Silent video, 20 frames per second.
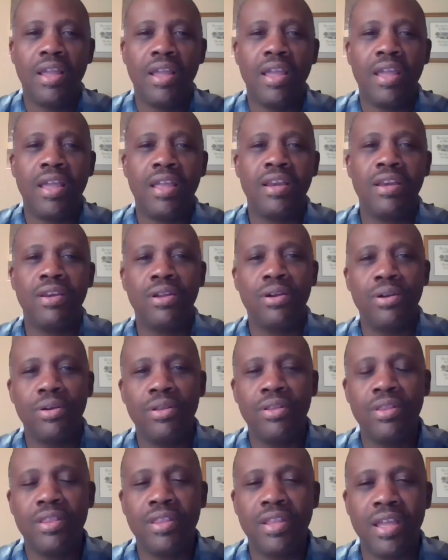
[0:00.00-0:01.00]
and
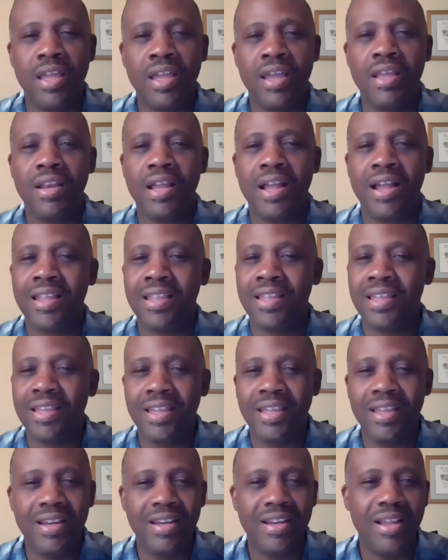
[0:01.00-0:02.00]
know that I
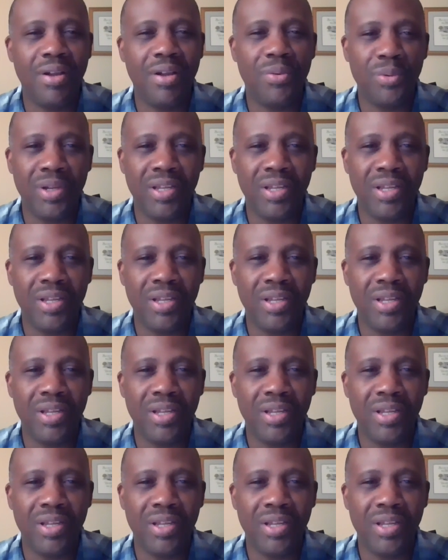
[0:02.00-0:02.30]
cannot